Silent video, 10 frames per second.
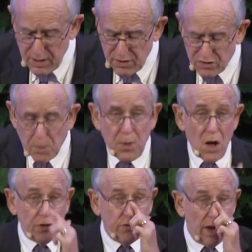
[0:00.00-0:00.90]
So
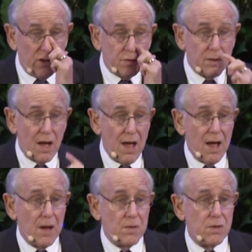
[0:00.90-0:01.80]
Paul says,
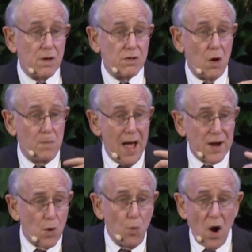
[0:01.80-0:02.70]
no
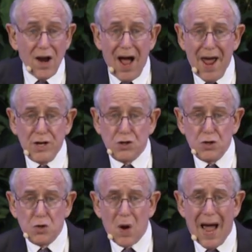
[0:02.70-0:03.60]
matter what I
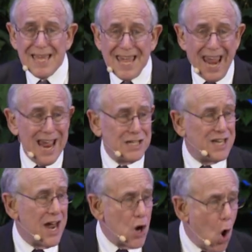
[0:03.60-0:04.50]
do, I can't
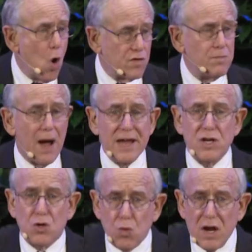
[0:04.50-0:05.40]
get over my
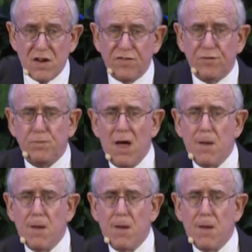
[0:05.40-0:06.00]
grief